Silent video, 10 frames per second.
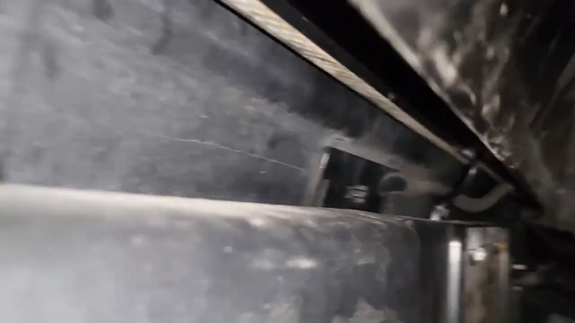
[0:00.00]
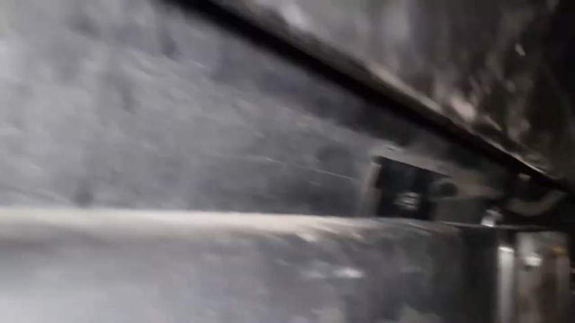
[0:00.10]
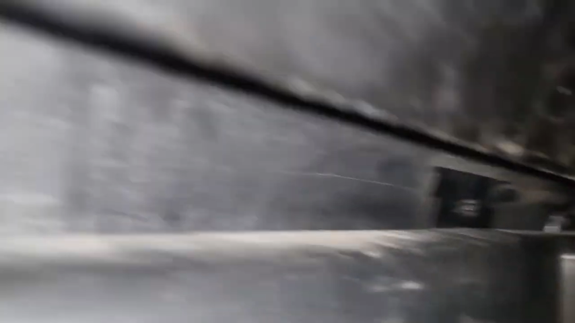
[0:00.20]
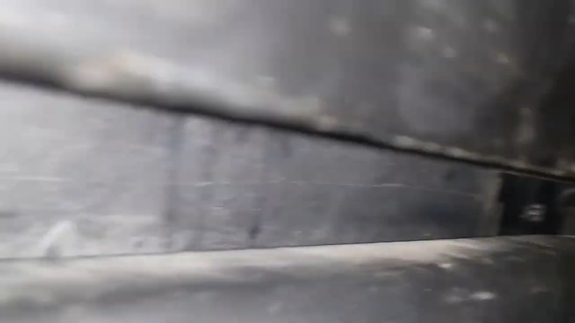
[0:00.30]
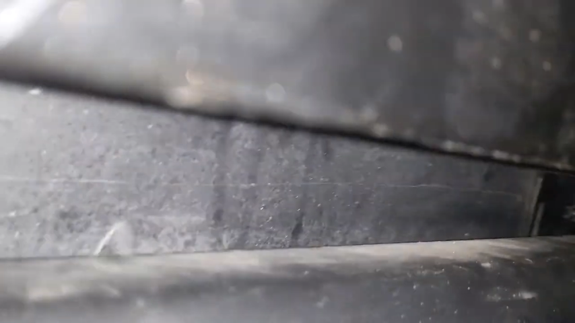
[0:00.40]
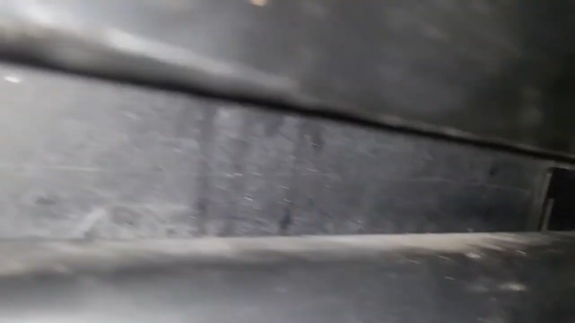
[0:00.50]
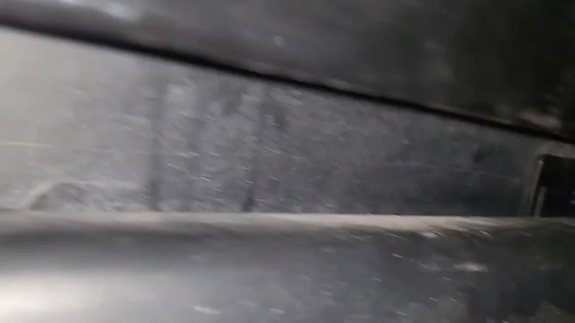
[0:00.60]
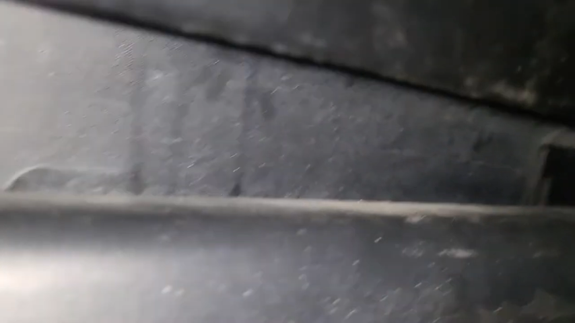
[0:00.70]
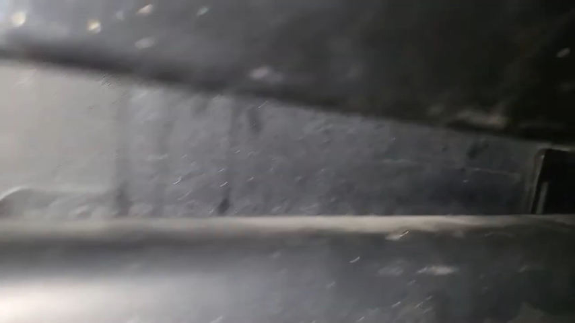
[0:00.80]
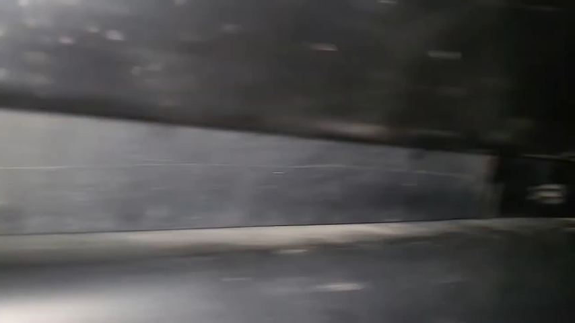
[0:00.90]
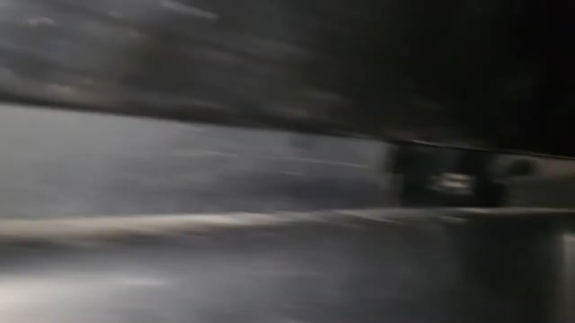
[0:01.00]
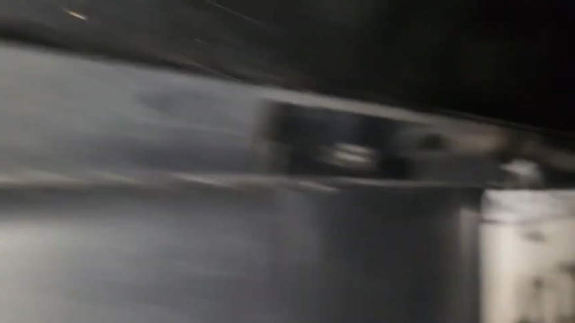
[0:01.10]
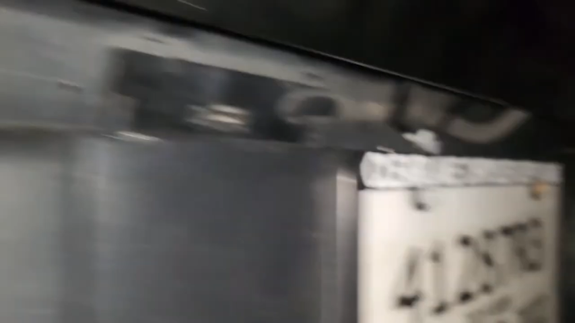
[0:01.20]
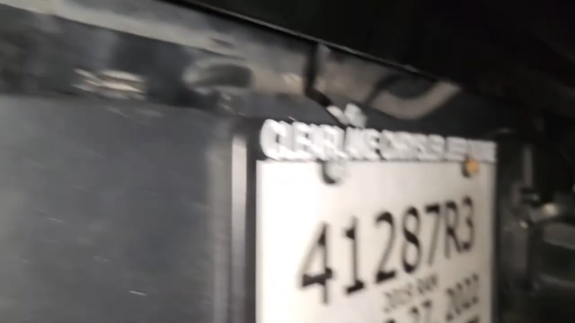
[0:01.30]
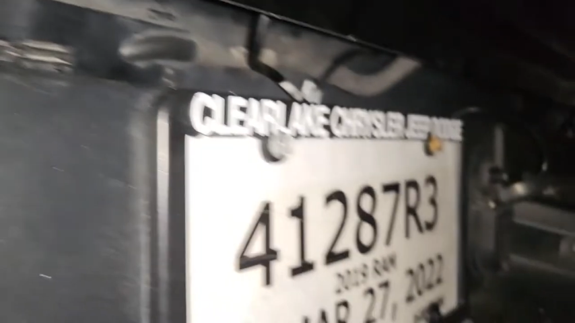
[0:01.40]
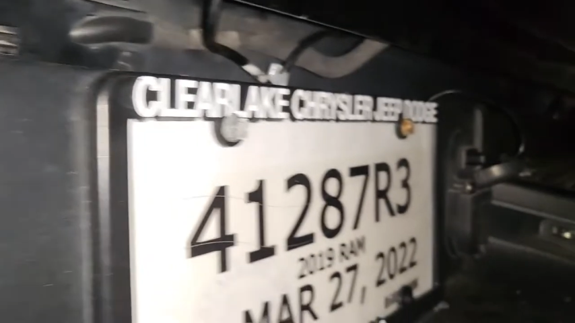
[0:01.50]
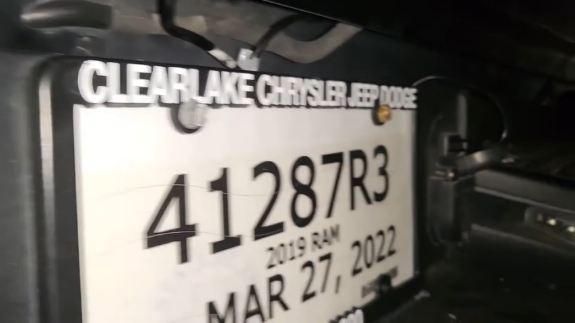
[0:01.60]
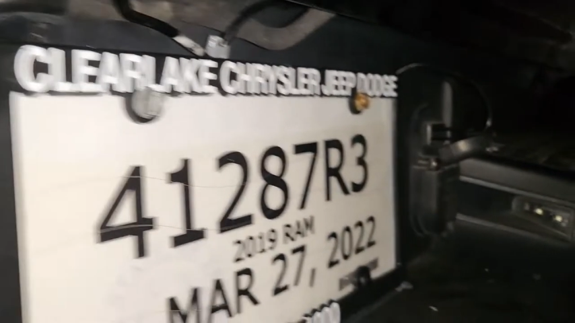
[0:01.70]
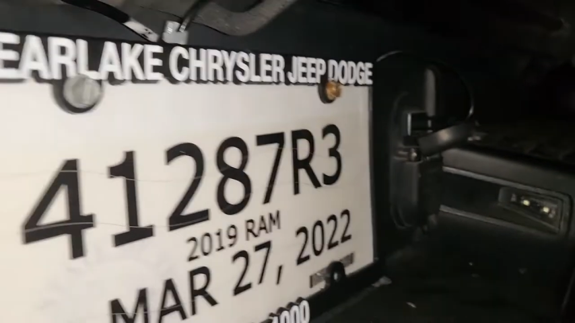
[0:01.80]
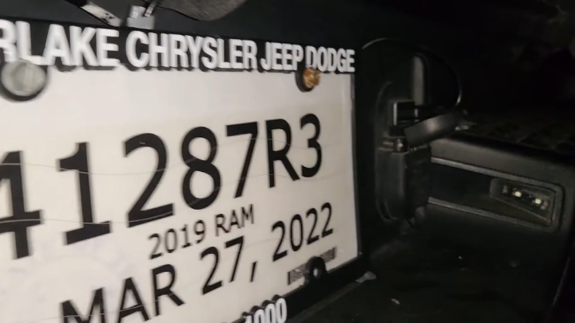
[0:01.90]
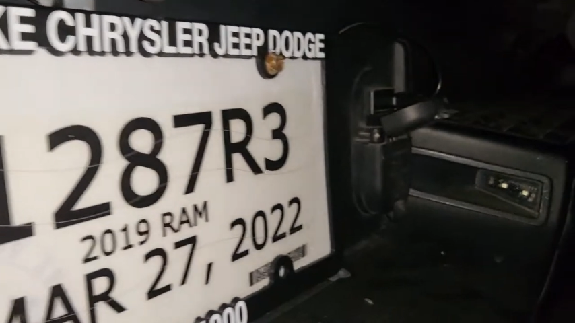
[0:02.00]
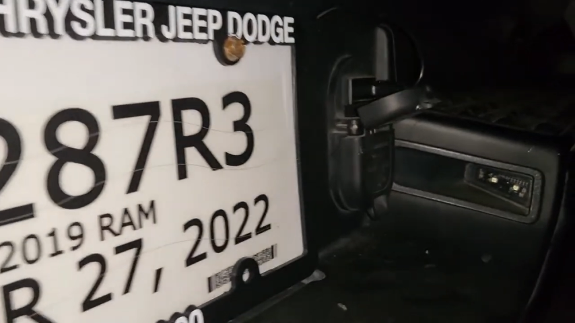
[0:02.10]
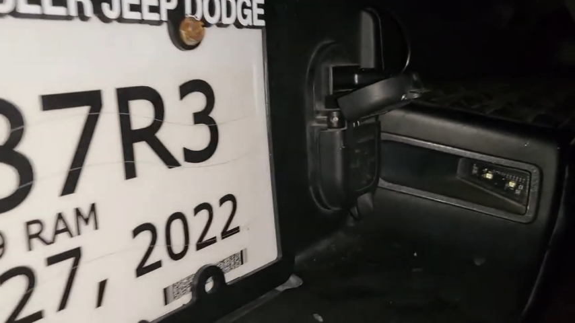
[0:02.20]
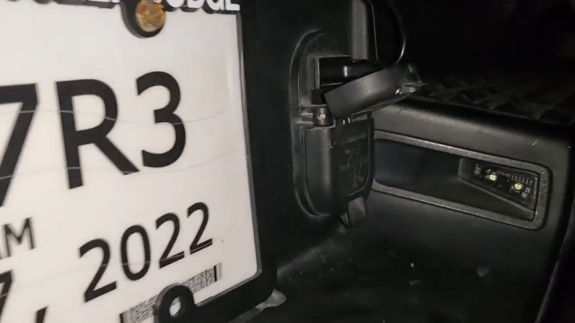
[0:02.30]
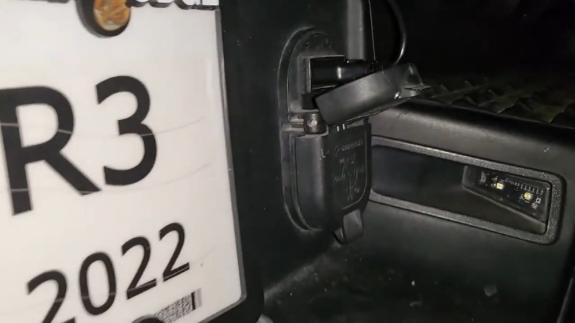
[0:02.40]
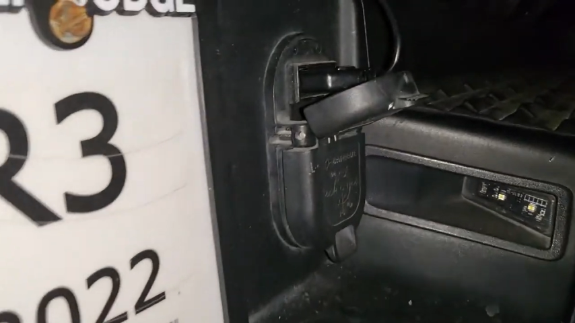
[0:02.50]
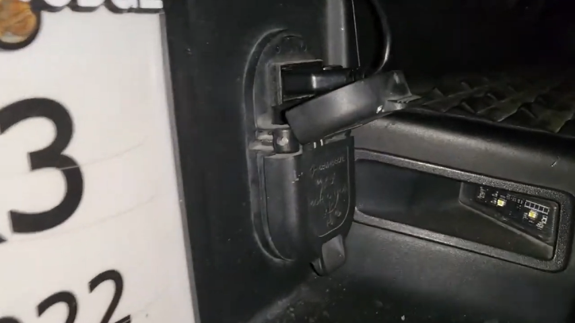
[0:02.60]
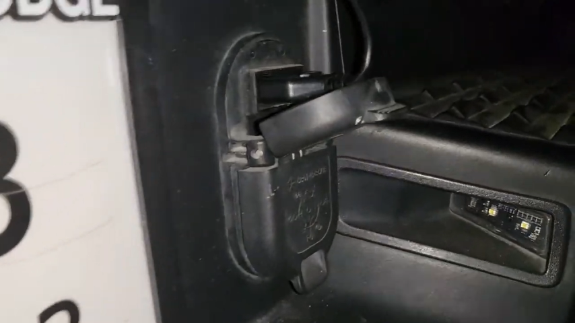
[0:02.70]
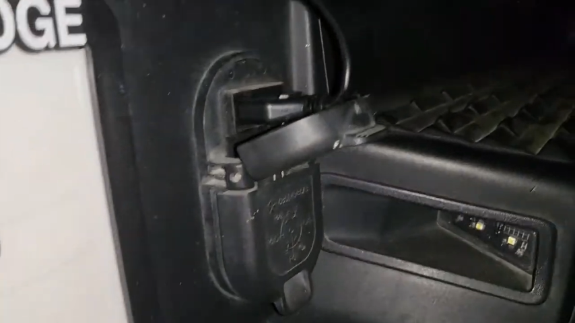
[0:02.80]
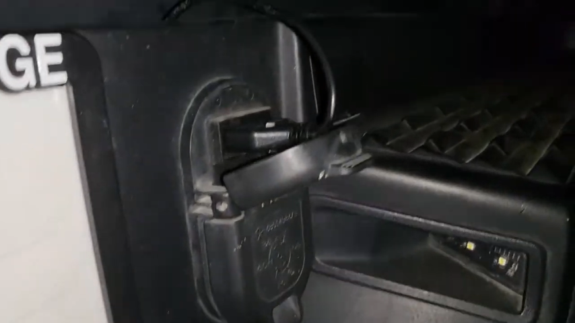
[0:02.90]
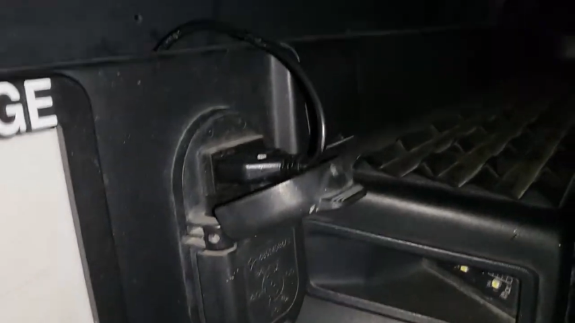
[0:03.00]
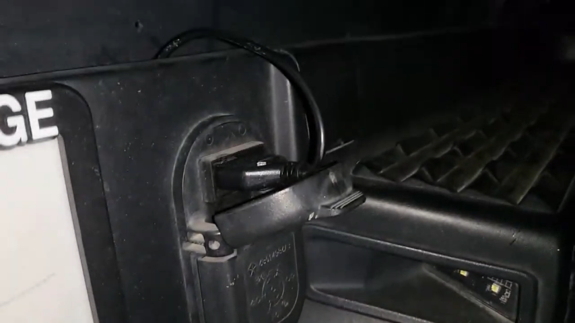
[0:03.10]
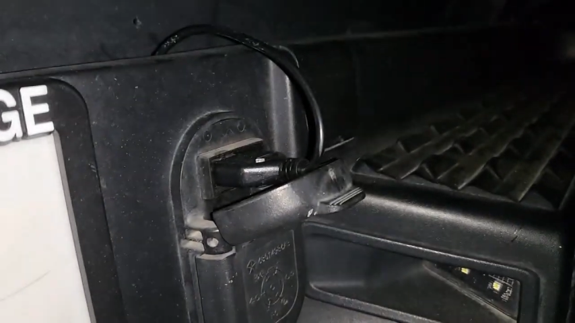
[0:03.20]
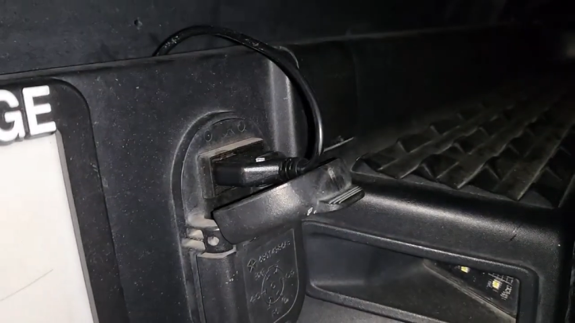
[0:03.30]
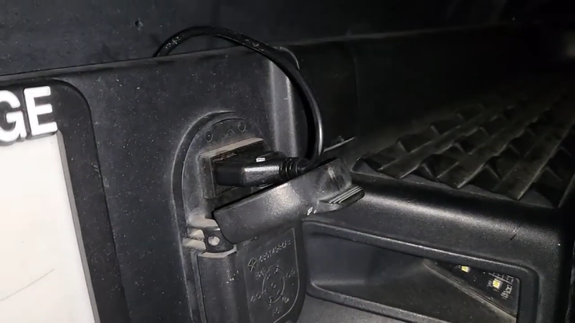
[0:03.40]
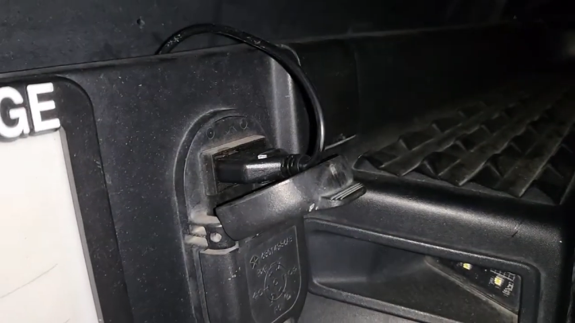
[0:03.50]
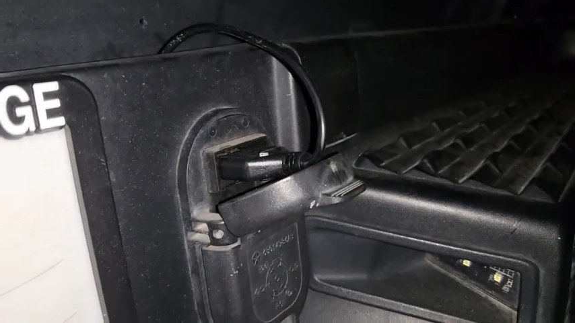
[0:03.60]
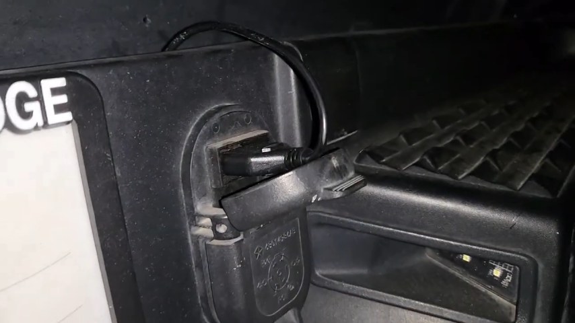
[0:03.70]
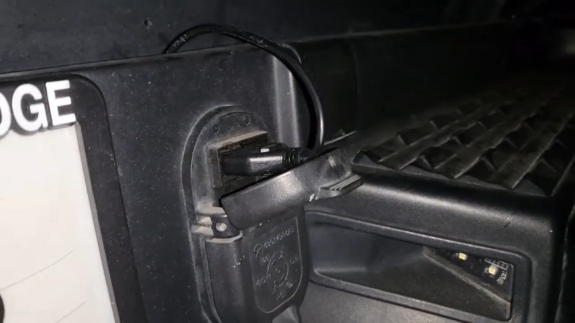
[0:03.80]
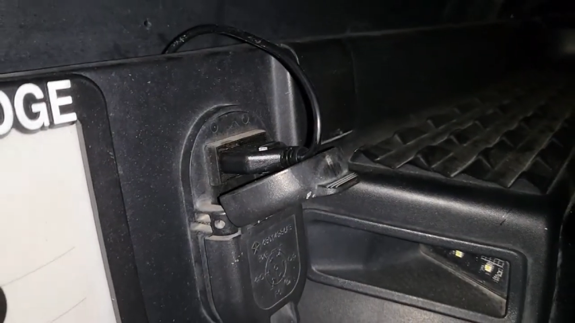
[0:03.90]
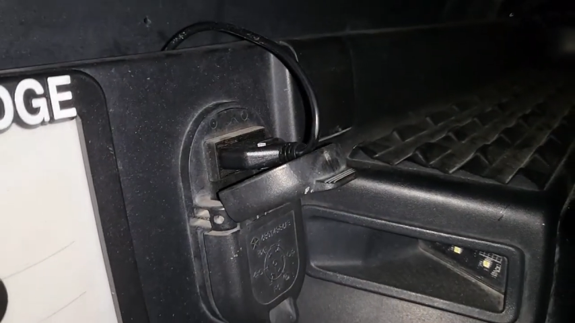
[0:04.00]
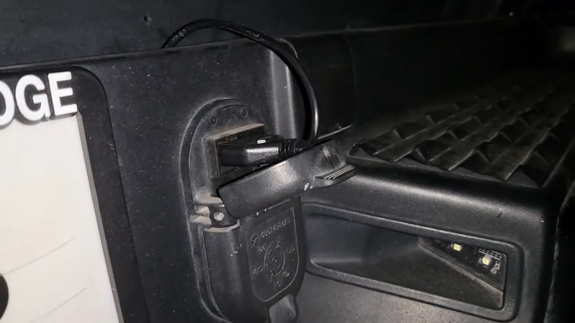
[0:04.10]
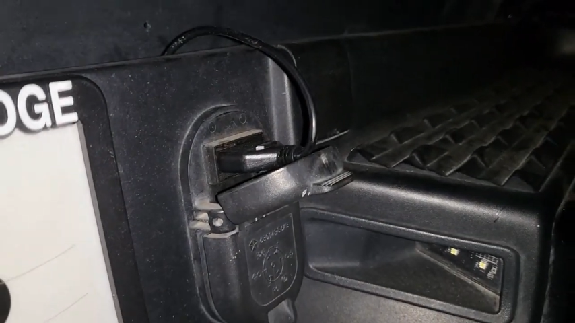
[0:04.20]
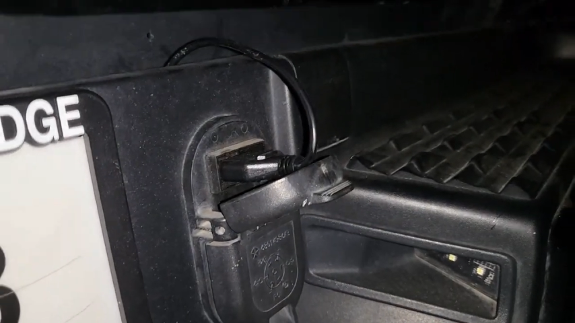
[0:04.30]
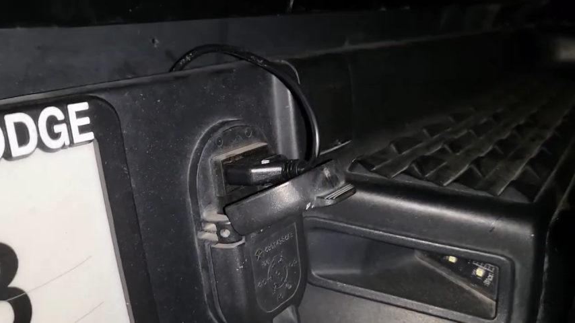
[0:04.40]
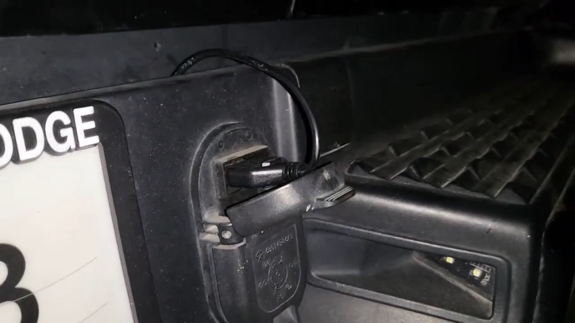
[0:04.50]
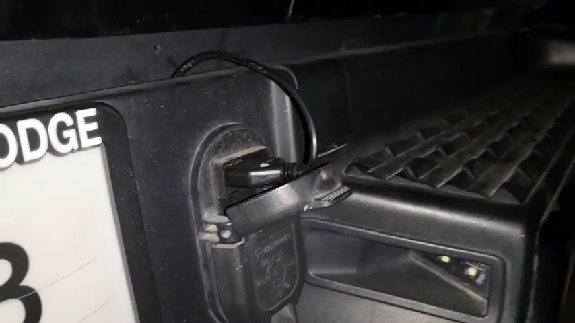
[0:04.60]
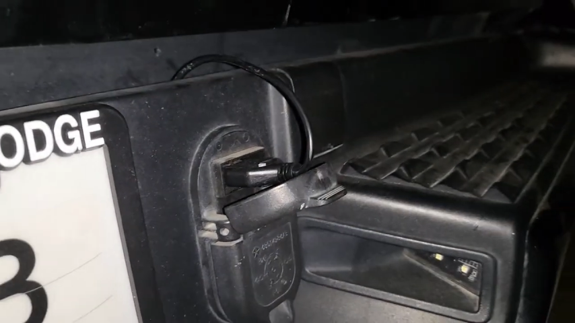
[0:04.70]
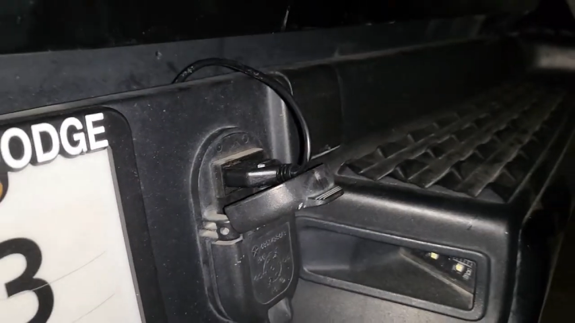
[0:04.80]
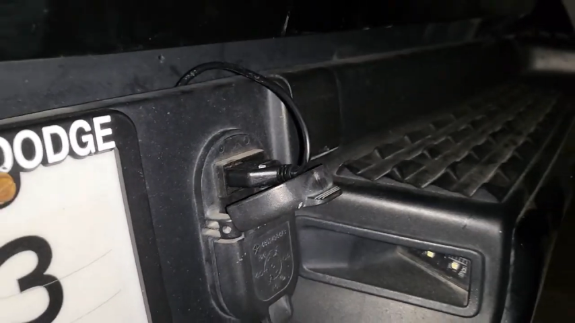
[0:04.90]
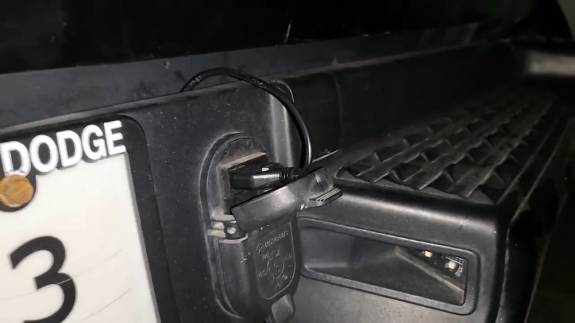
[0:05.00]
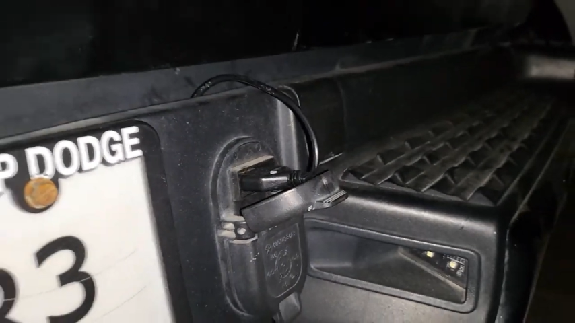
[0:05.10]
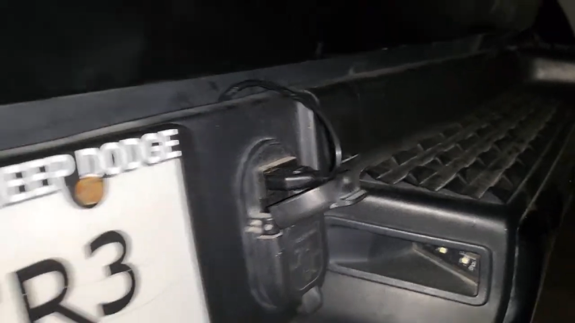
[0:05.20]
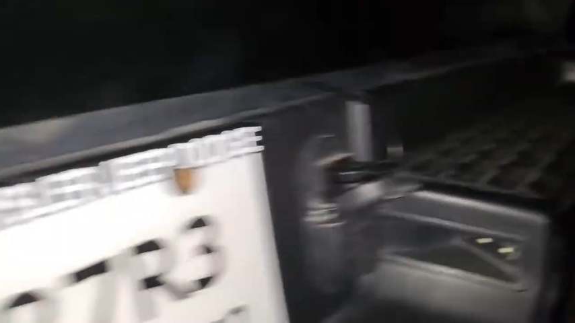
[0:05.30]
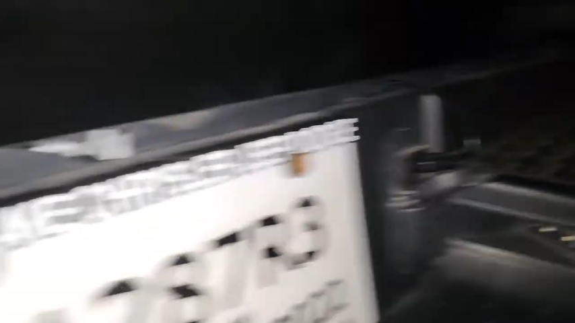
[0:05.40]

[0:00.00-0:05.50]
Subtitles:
Nobody's mouth can be seen.